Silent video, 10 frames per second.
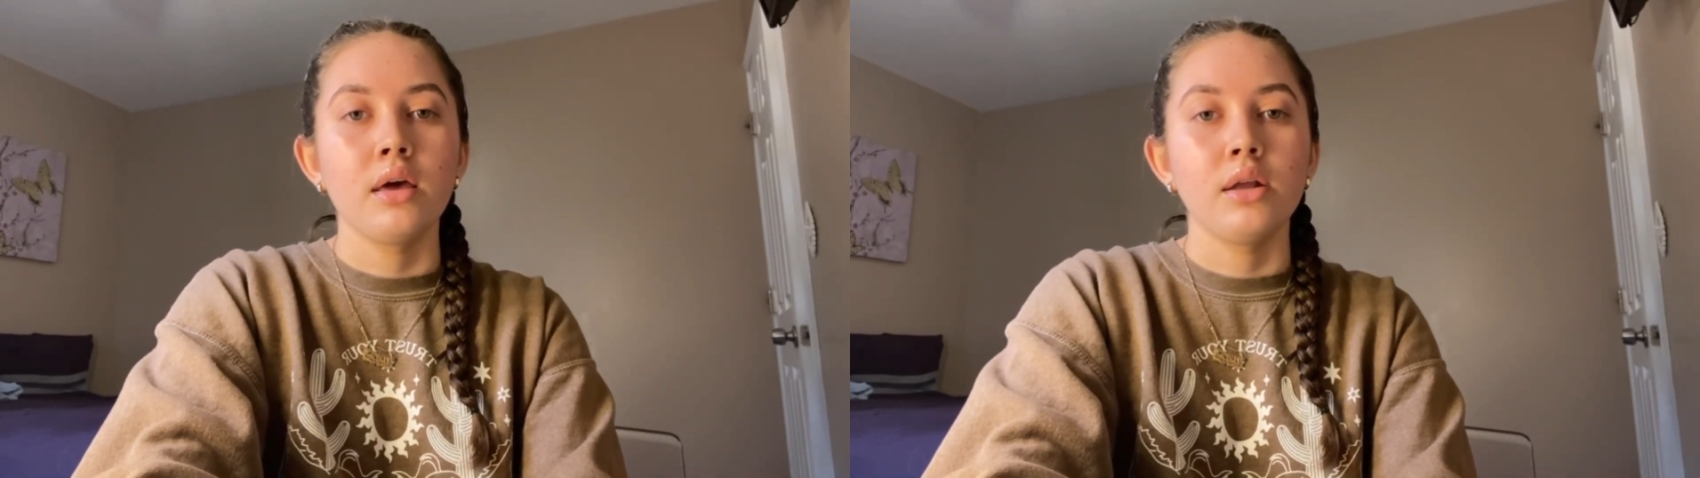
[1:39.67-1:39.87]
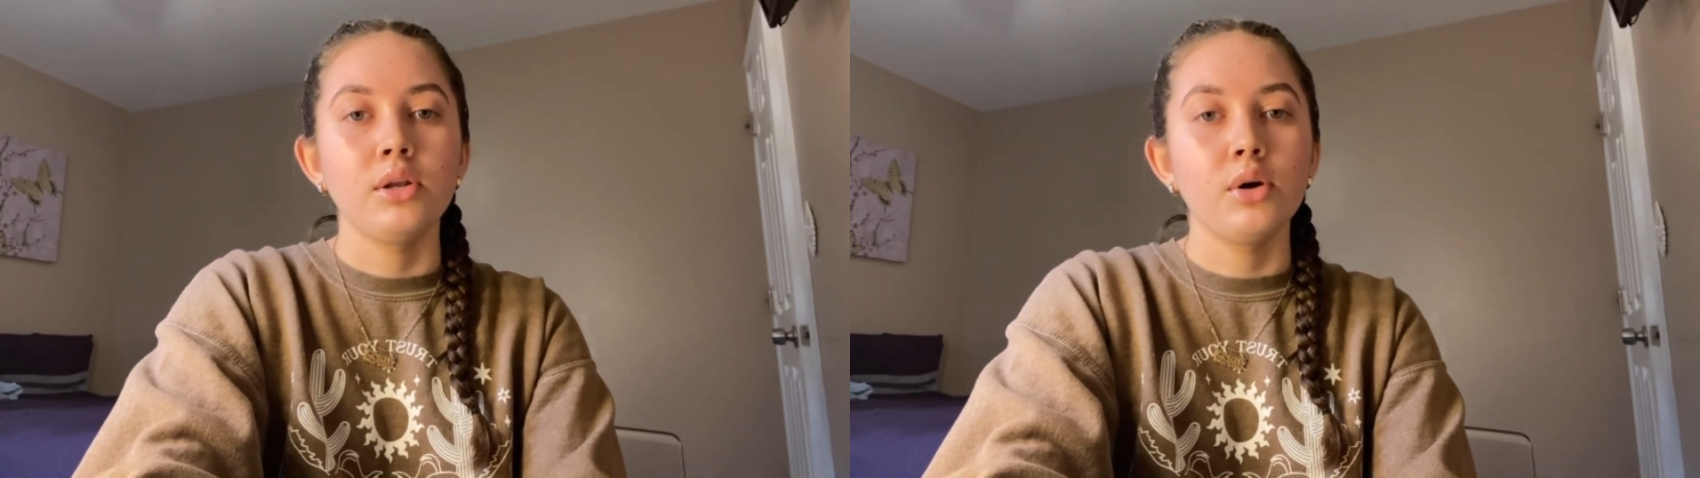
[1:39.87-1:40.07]

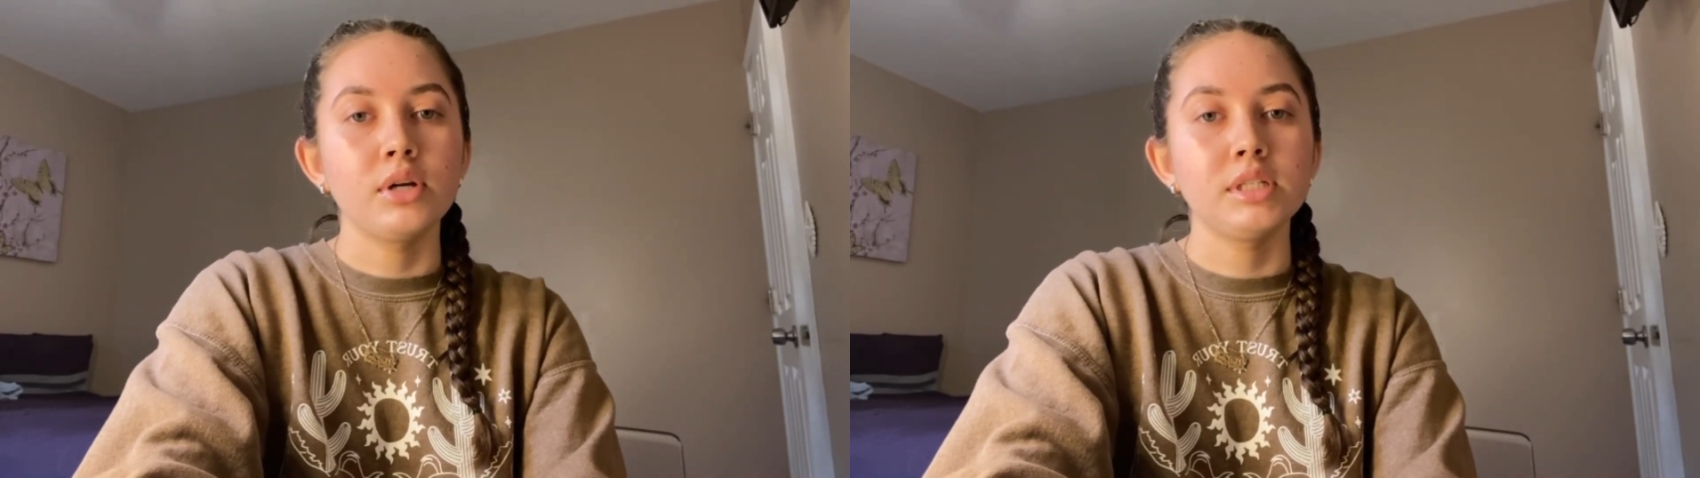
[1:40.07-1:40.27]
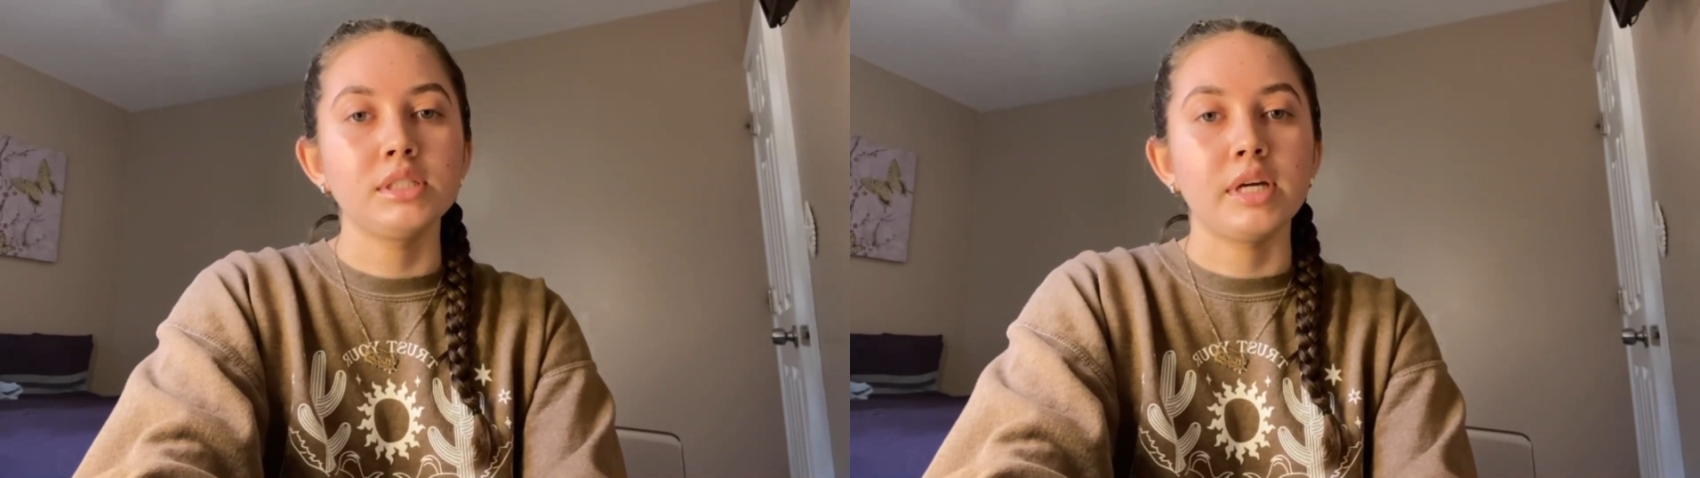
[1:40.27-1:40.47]

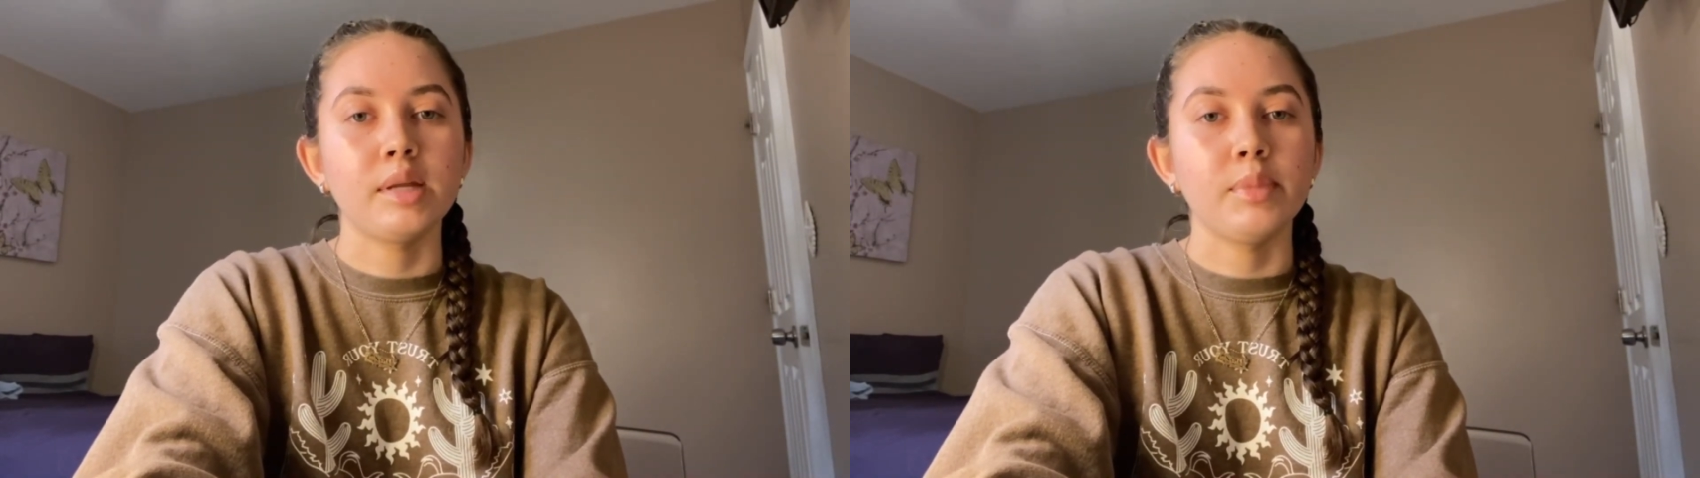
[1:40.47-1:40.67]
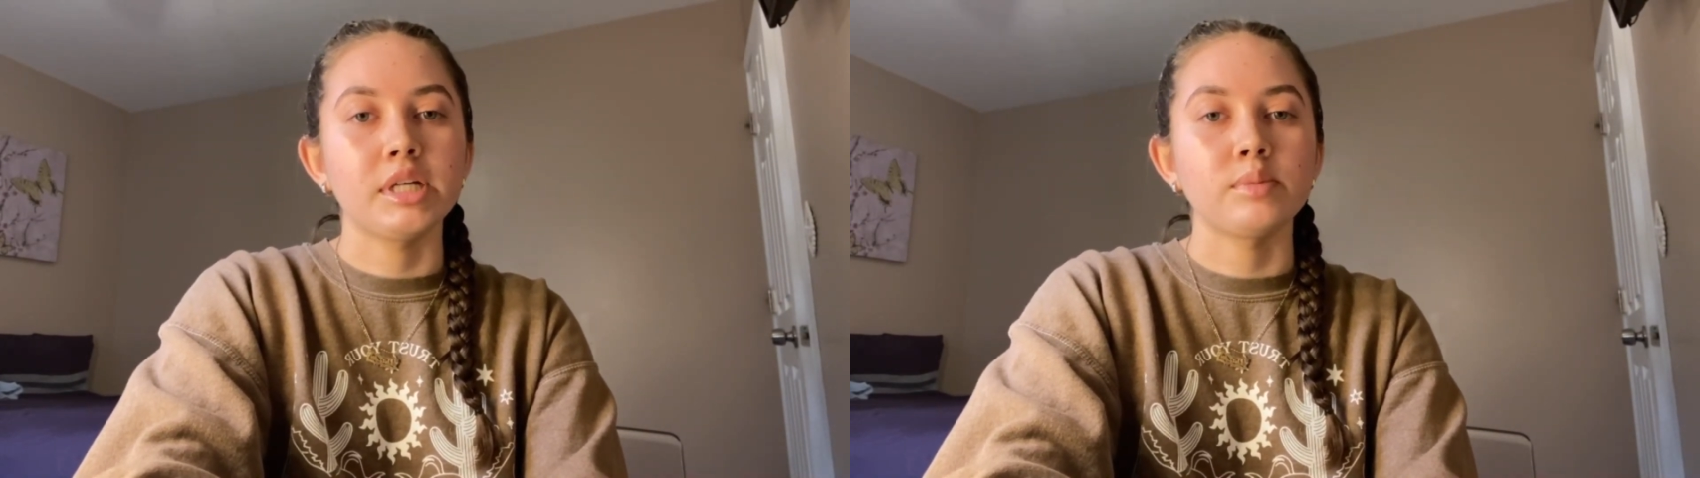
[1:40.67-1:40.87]
notice that
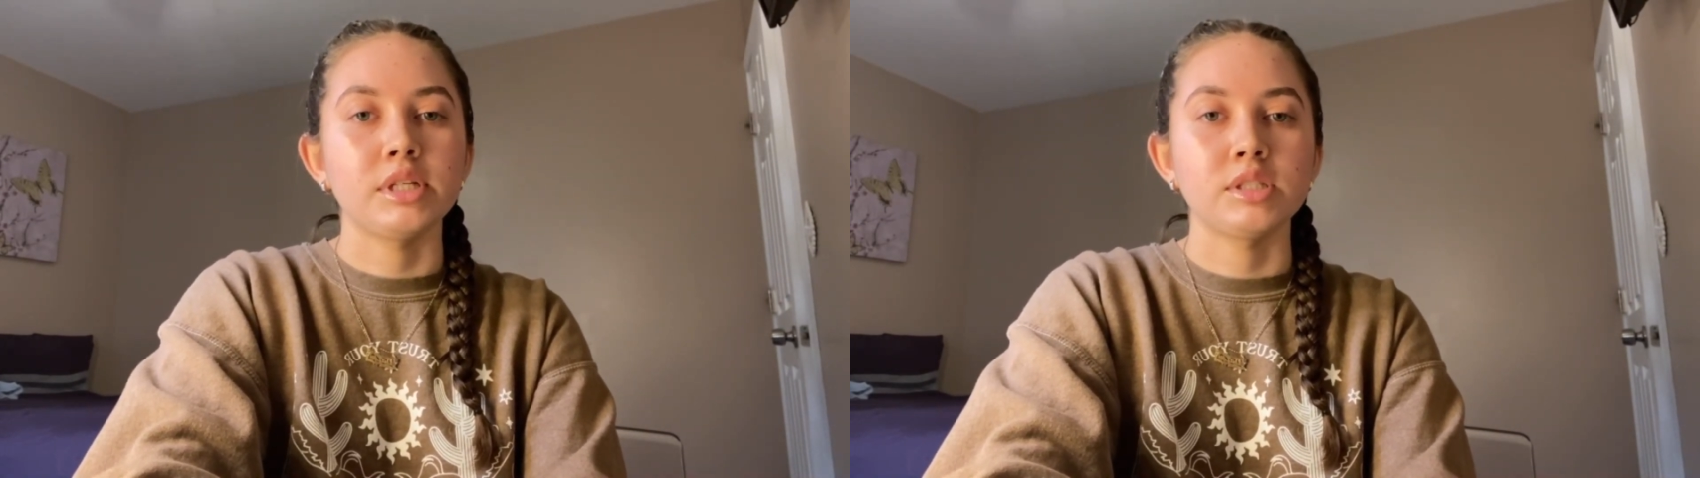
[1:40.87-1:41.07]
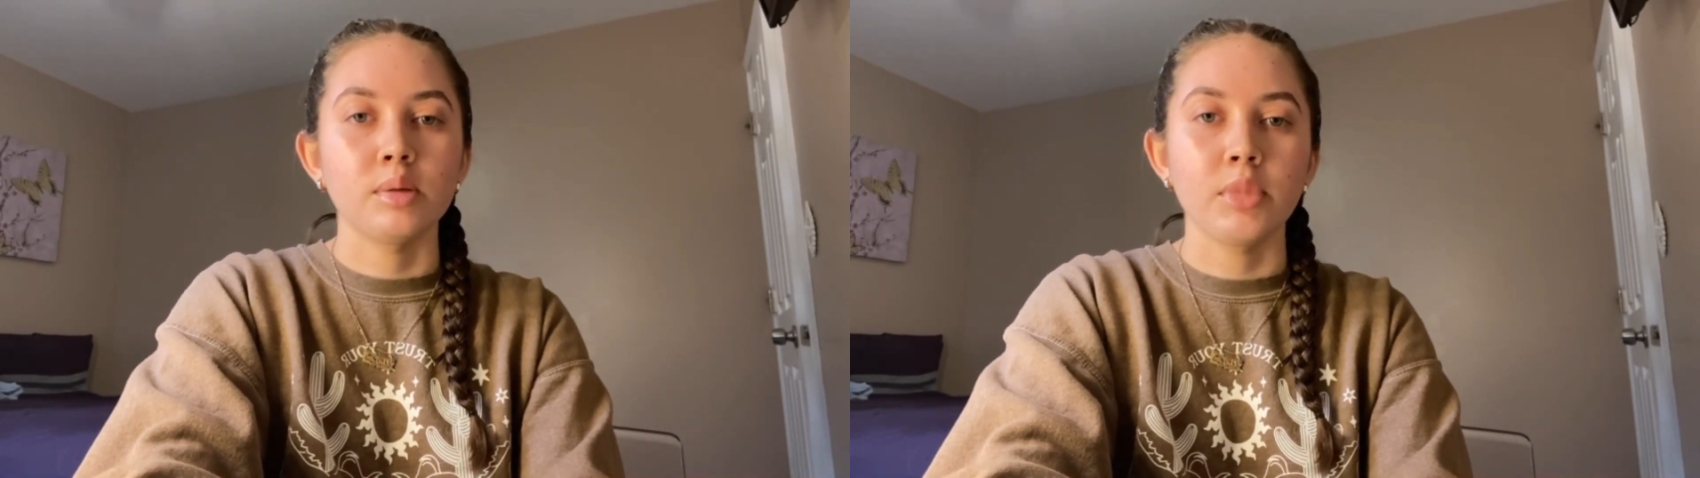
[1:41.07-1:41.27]
it makes my
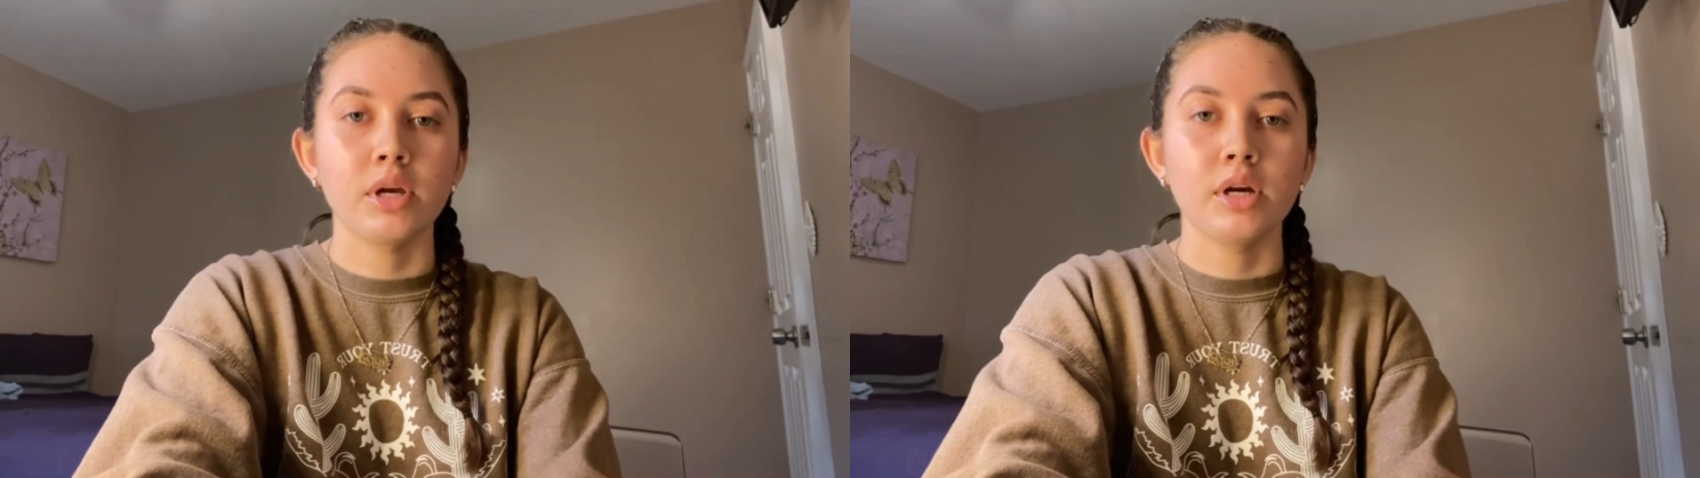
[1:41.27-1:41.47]
stomach